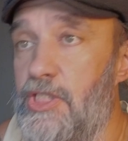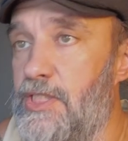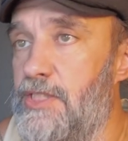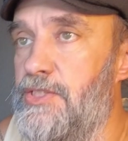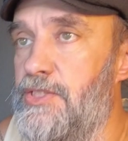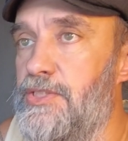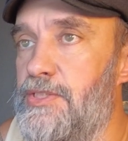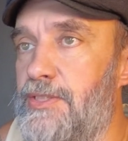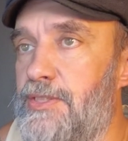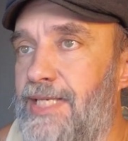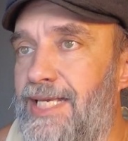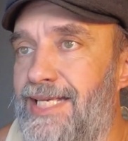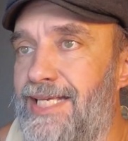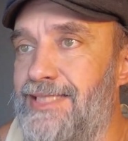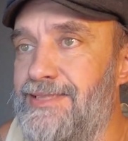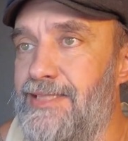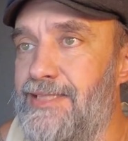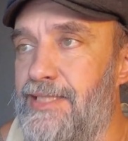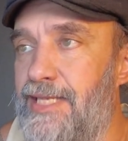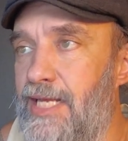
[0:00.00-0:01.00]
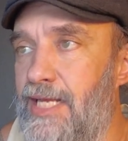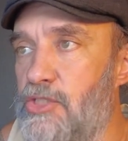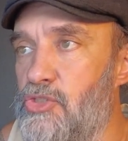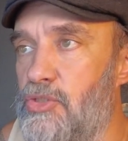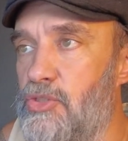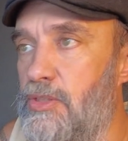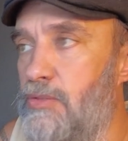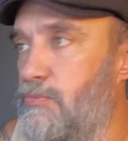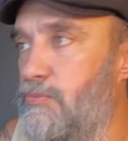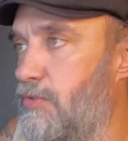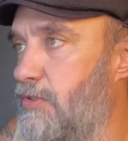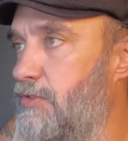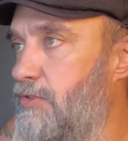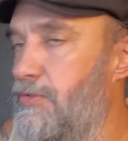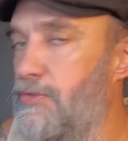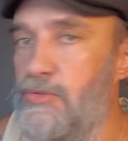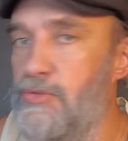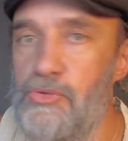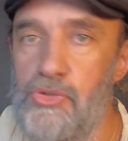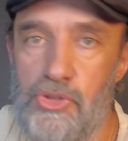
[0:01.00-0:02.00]
is it actually
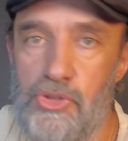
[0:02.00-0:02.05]
worth to